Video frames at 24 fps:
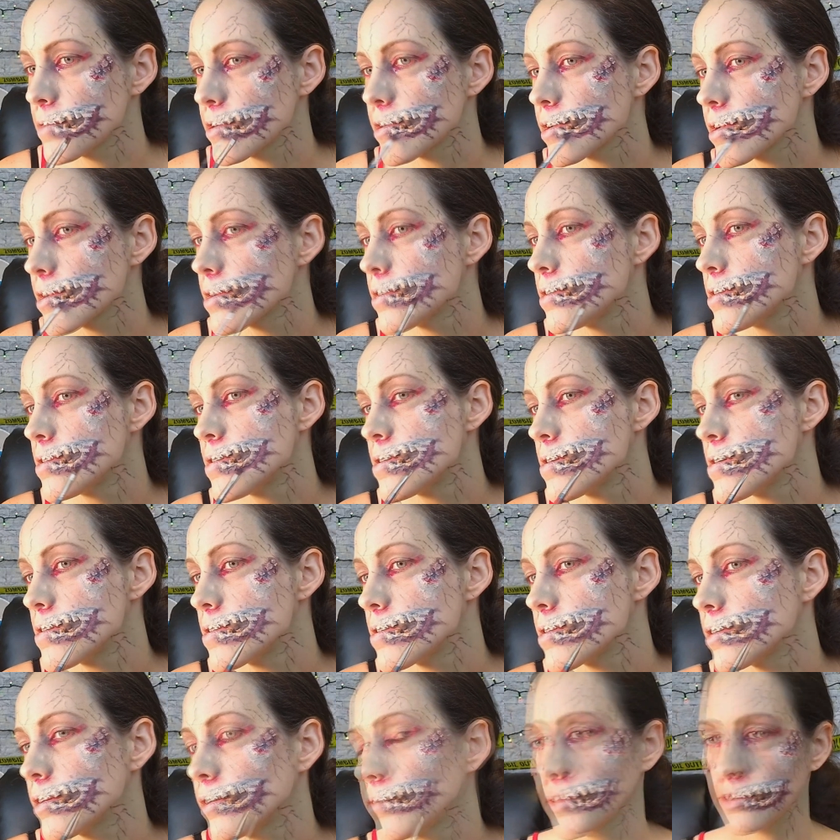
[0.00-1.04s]
So
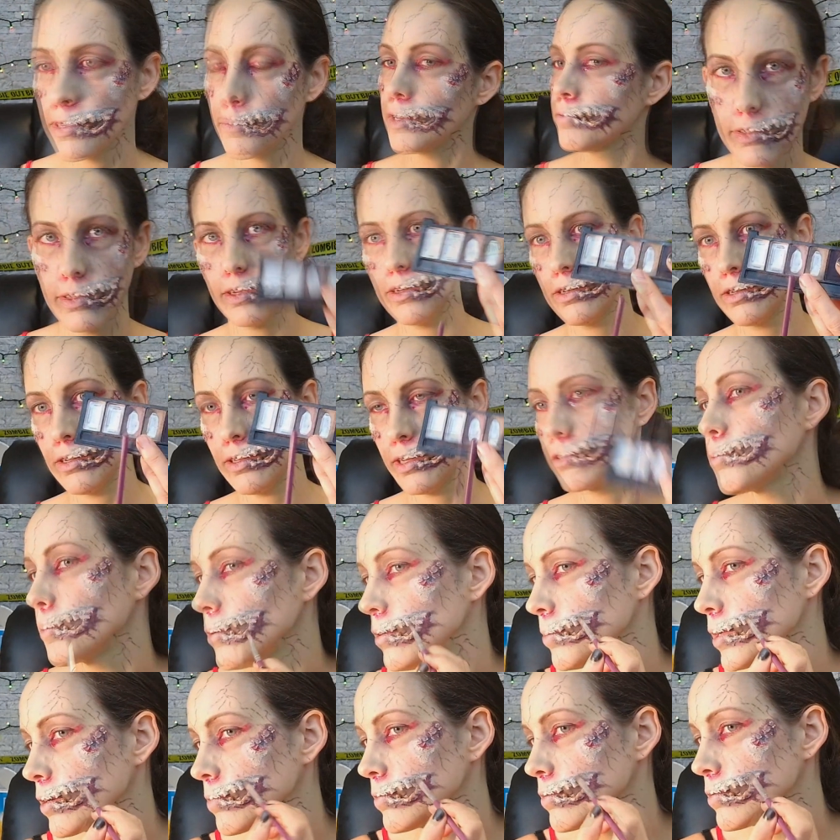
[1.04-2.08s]
sometimes not cleaning your
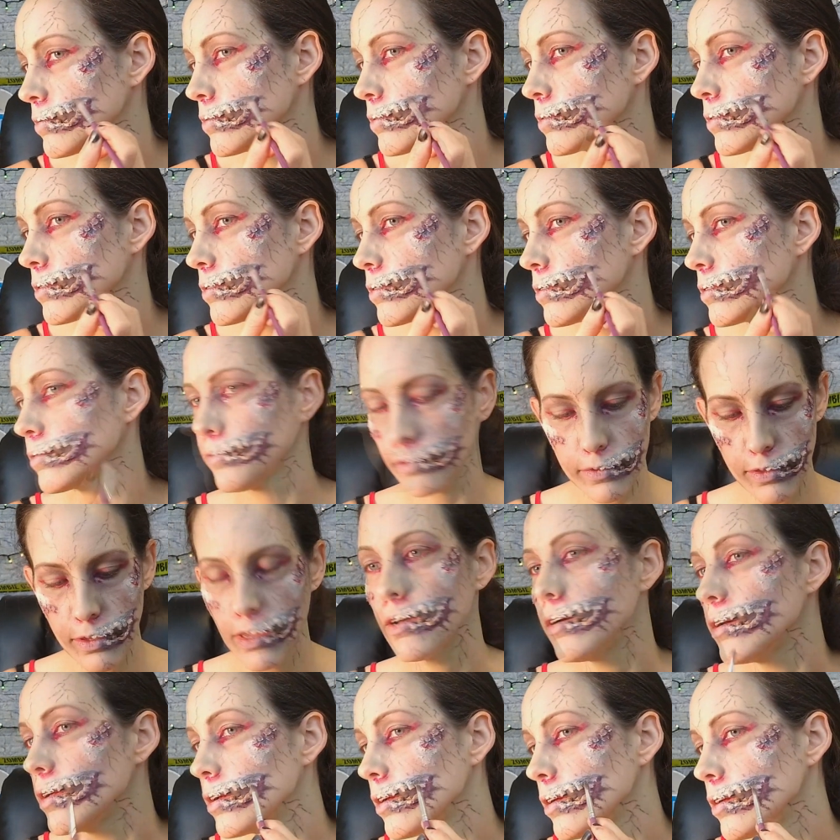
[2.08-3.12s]
brushes could work in your
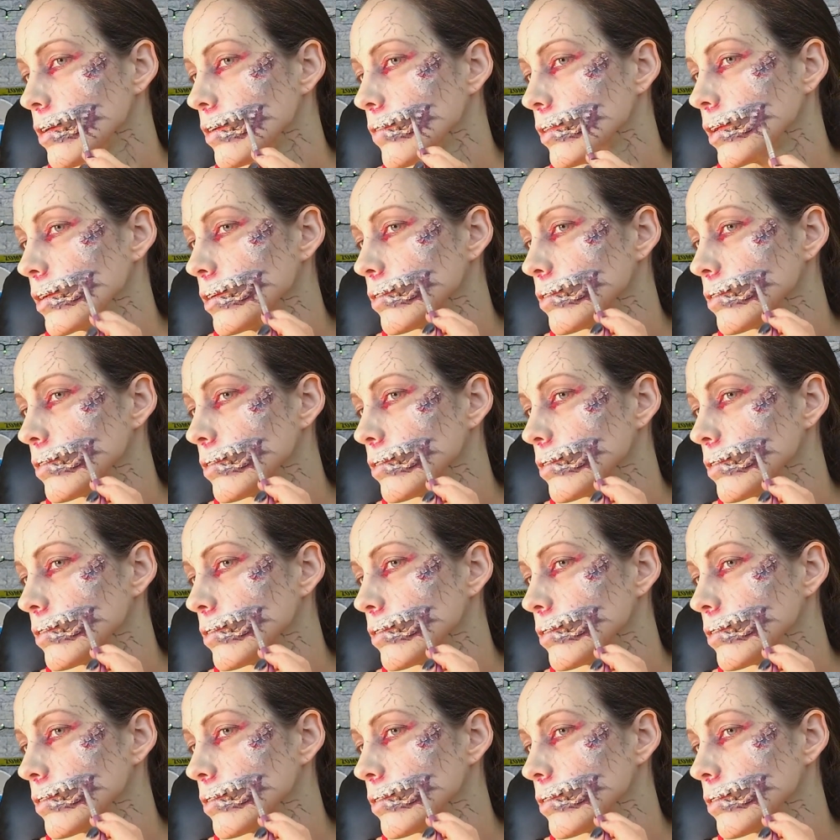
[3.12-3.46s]
favor.